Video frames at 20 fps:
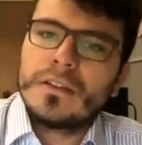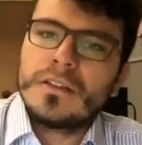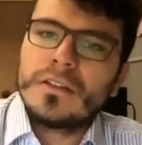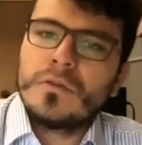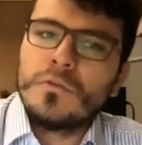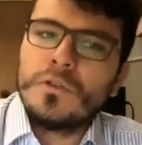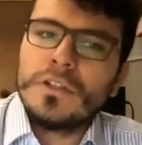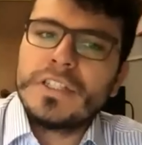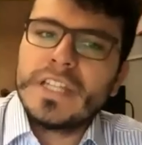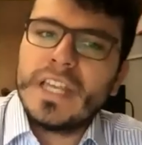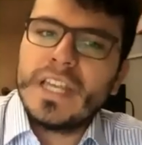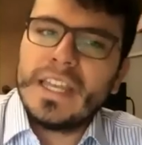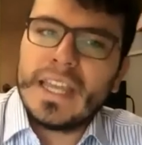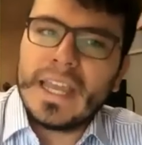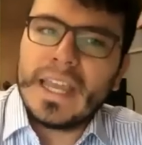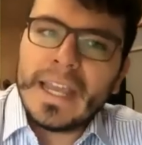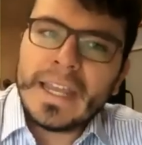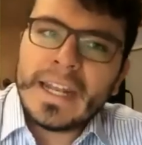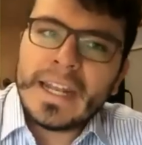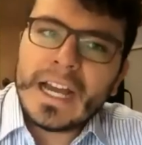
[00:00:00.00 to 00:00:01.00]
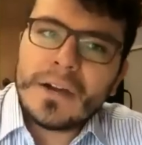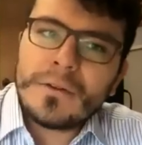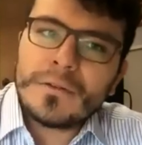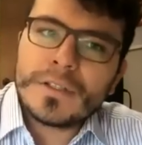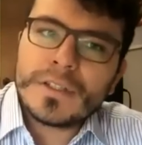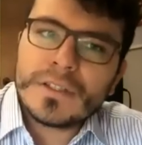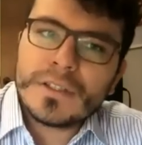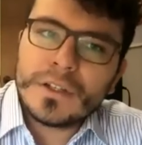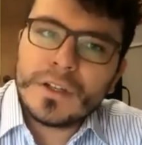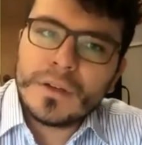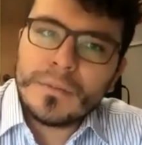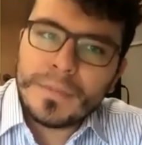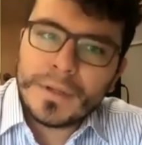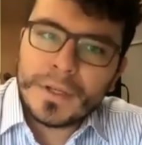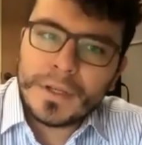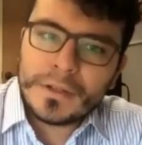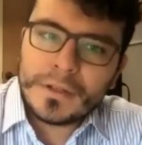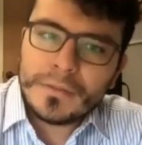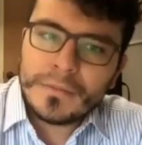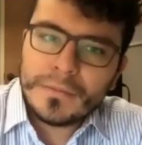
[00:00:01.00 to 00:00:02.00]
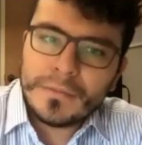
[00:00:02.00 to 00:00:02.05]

would take eight hours to compute.